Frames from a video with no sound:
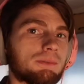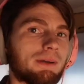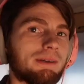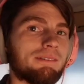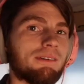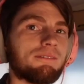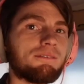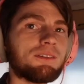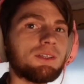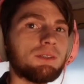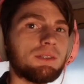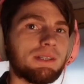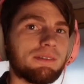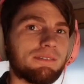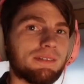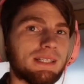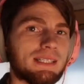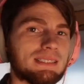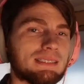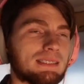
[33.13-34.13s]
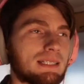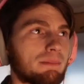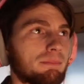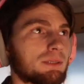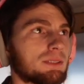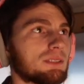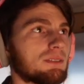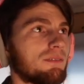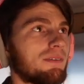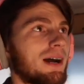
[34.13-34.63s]
So we have a few different
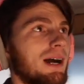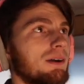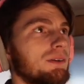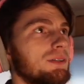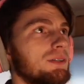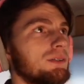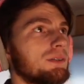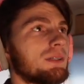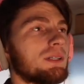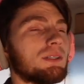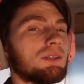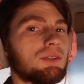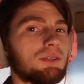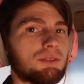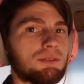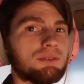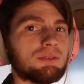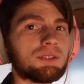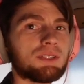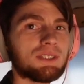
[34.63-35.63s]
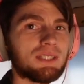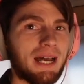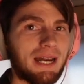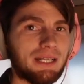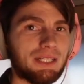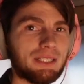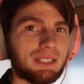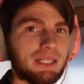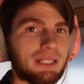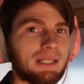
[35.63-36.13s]
examples of how you can use
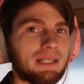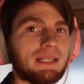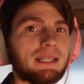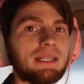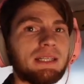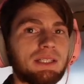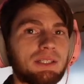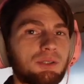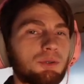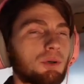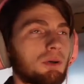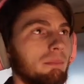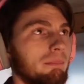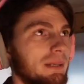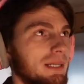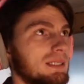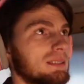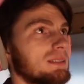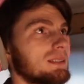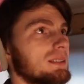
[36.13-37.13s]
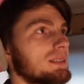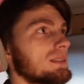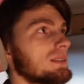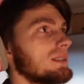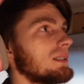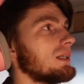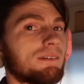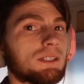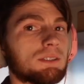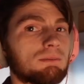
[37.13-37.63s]
sidechaining in your mixes.
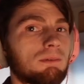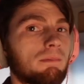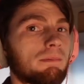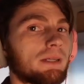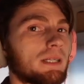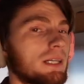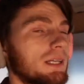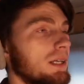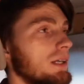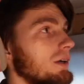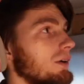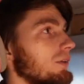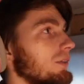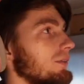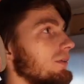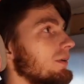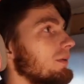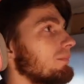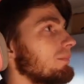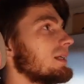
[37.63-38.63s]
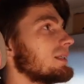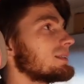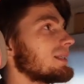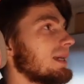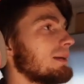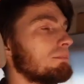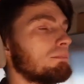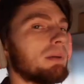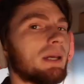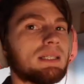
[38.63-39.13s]
First one we're going to go through is
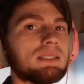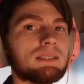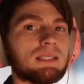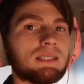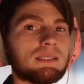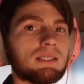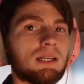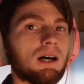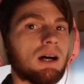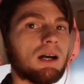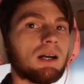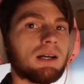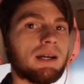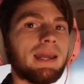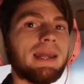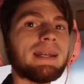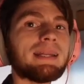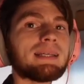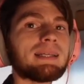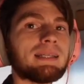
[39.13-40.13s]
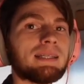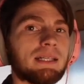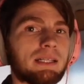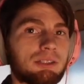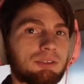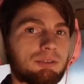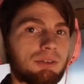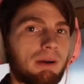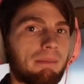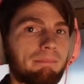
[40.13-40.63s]
a bass guitar and a kick
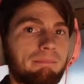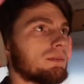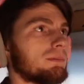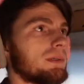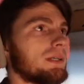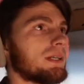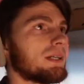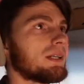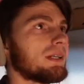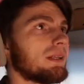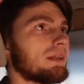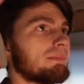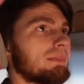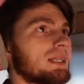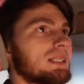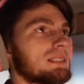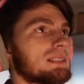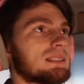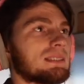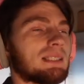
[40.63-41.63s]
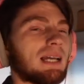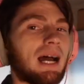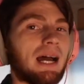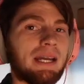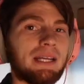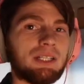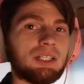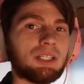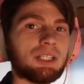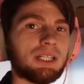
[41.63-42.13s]
drum. So we are going to be
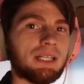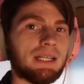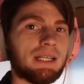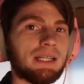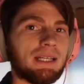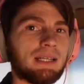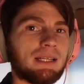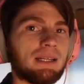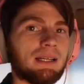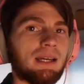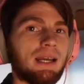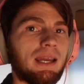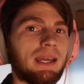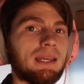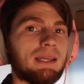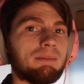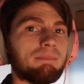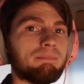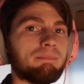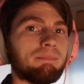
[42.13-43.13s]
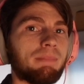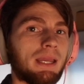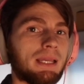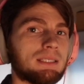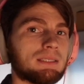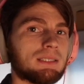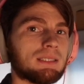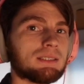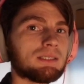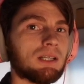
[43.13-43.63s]
sidechaining a
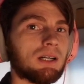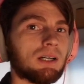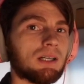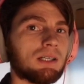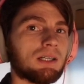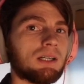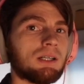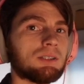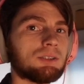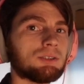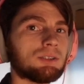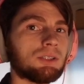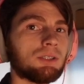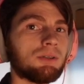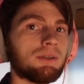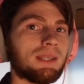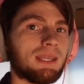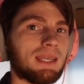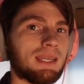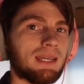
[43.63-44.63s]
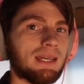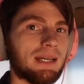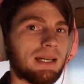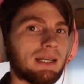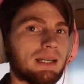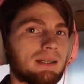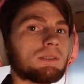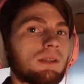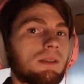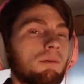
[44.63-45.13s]
bass guitar to the
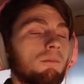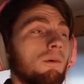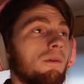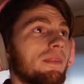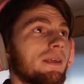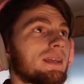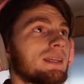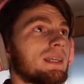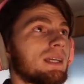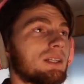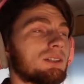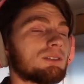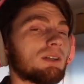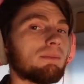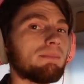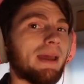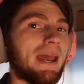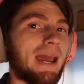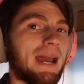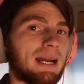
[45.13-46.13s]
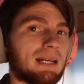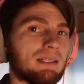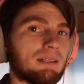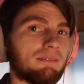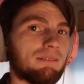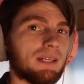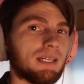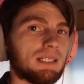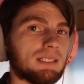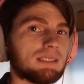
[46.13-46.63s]
kick so that when the kick drum
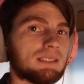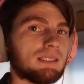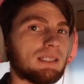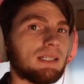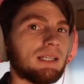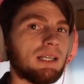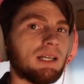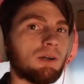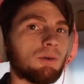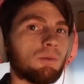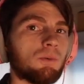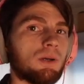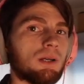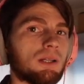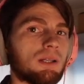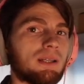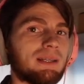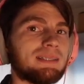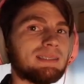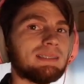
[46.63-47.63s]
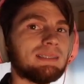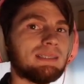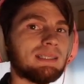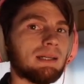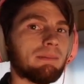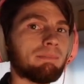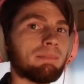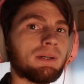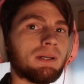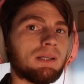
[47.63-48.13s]
activates, it will
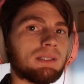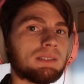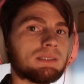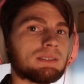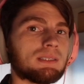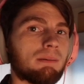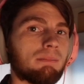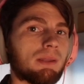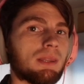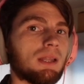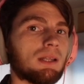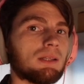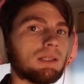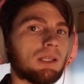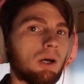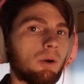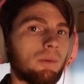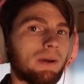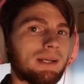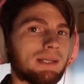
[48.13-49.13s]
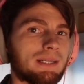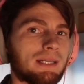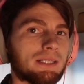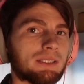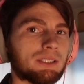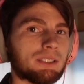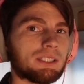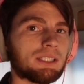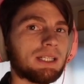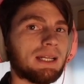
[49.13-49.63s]
dip some of the low-end
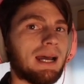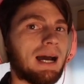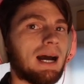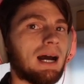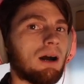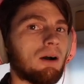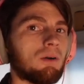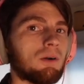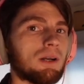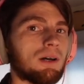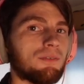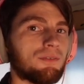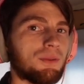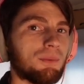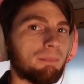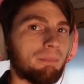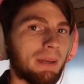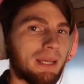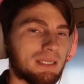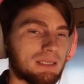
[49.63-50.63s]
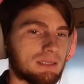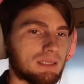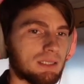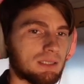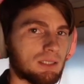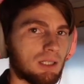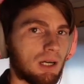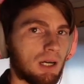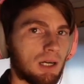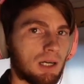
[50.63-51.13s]
energy out of the bass
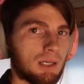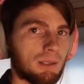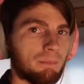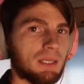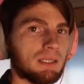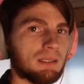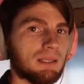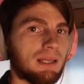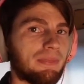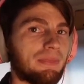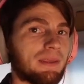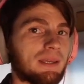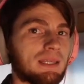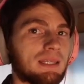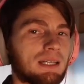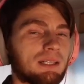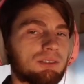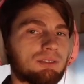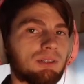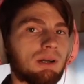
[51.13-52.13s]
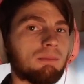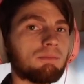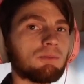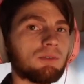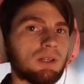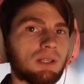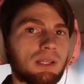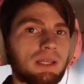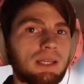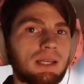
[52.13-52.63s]
guitar and let the kick drum
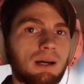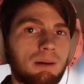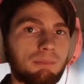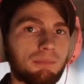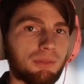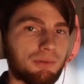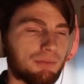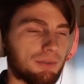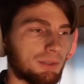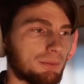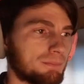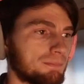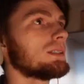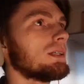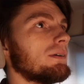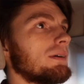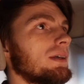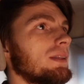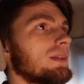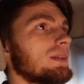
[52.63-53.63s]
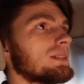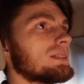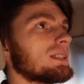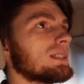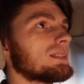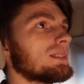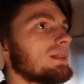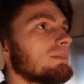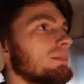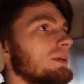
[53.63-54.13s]
really come through. So in this
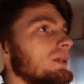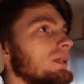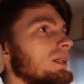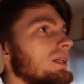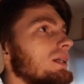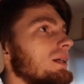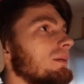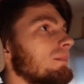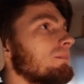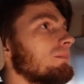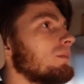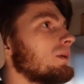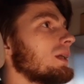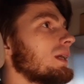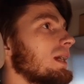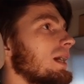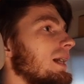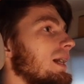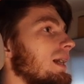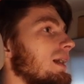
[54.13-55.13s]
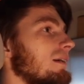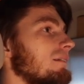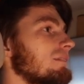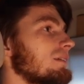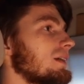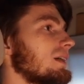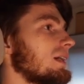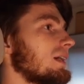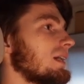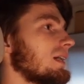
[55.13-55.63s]
example here, we have
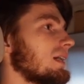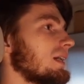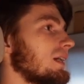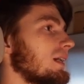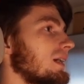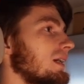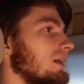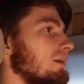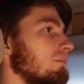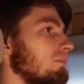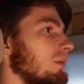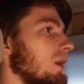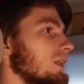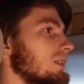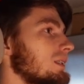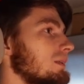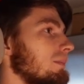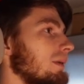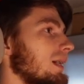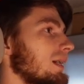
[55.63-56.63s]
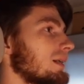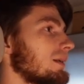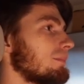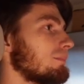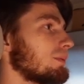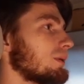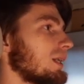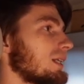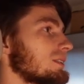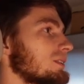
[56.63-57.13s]
a multi-band
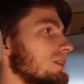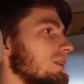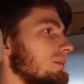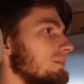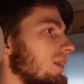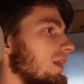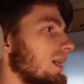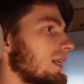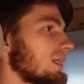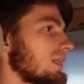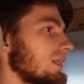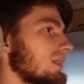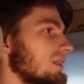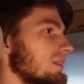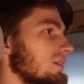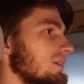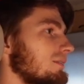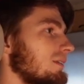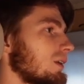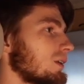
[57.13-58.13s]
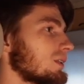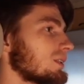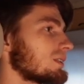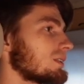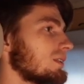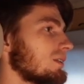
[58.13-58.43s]
compressor that is focused